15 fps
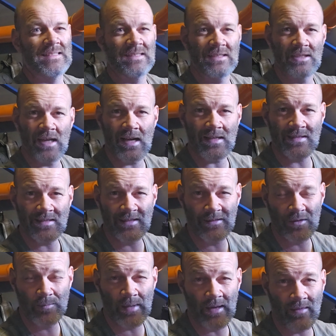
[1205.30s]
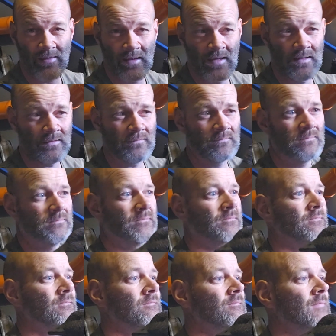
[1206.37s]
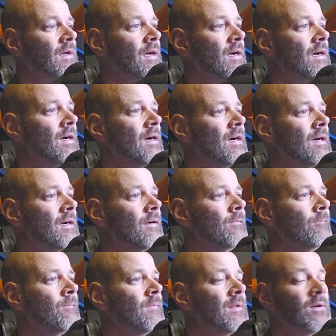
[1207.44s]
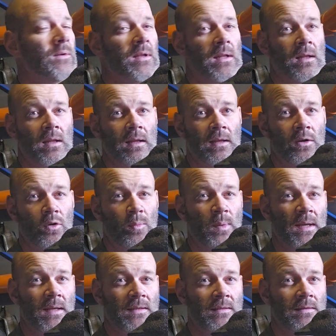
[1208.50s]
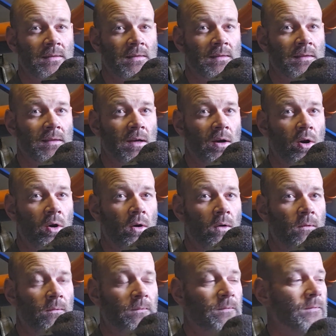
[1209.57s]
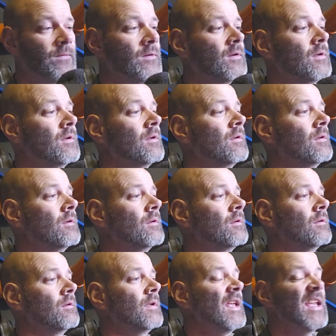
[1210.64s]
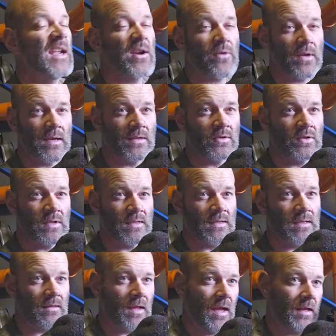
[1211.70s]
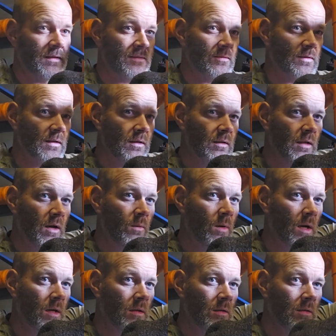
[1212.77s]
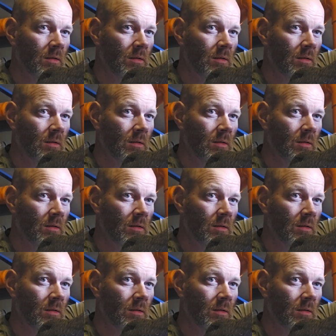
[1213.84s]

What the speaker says: just a little bit thin. There were a little bit of areas just in that sort of lower